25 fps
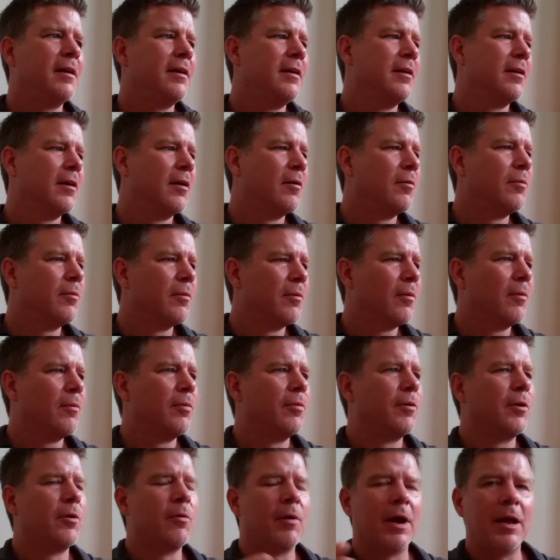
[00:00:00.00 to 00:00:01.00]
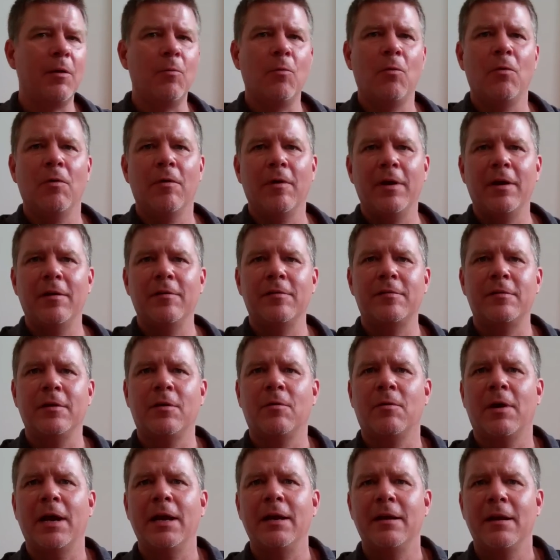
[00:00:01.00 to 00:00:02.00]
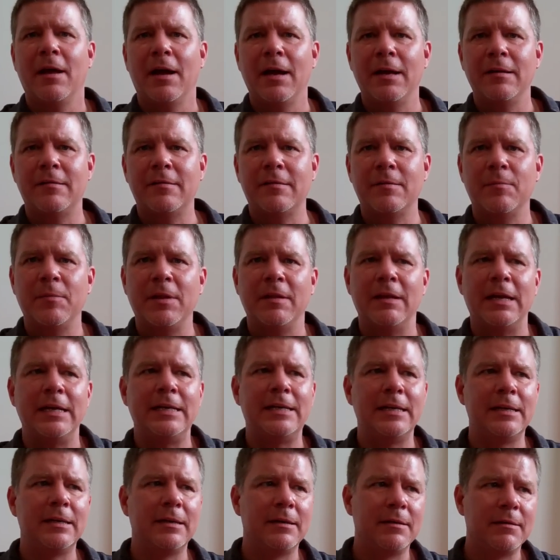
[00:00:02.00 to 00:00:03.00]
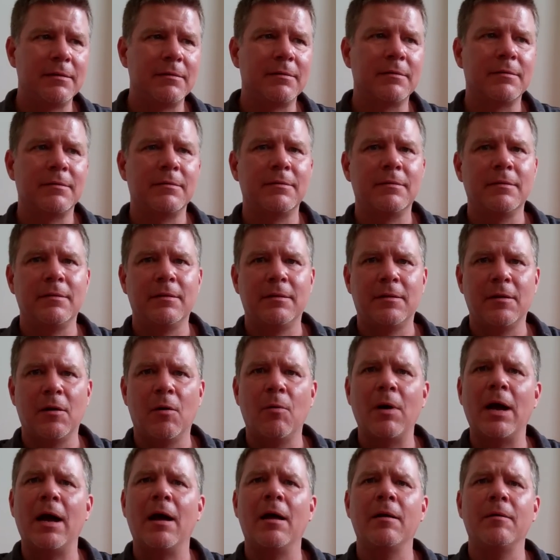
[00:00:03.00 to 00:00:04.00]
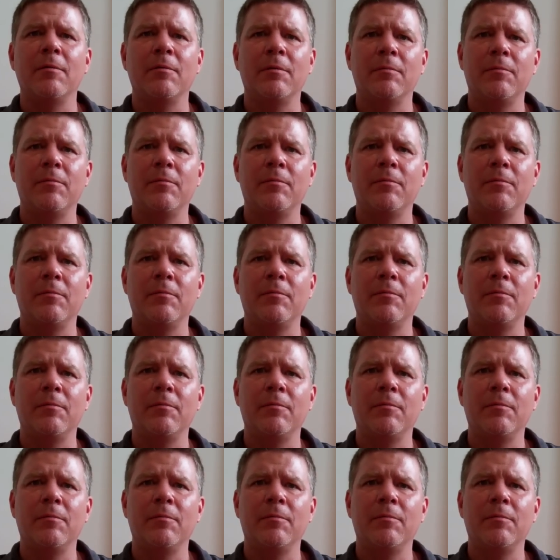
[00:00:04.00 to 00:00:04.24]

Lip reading: The great warriors, the great knights, I mean, they didn't go out.